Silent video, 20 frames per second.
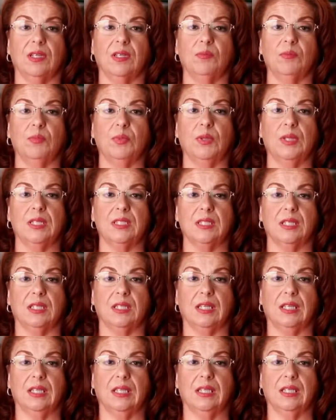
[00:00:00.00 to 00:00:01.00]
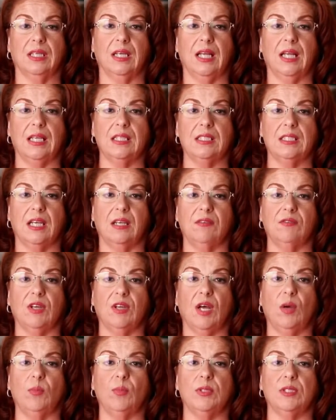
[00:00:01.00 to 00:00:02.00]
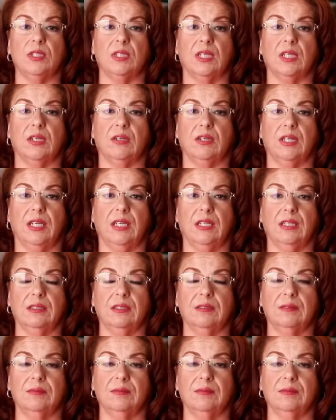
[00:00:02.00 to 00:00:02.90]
implicitly and asked Dave to help with security.